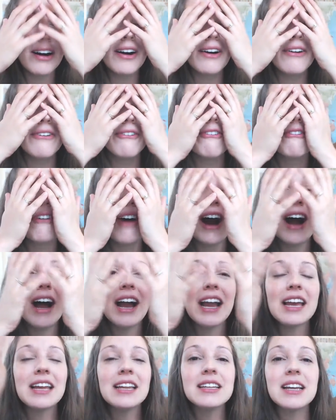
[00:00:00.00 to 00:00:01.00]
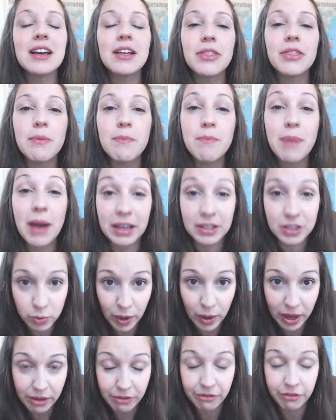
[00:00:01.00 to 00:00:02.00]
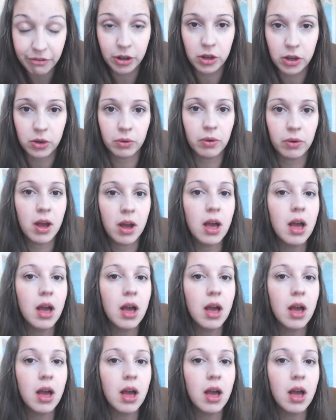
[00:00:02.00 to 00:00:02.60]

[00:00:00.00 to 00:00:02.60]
find the best way for you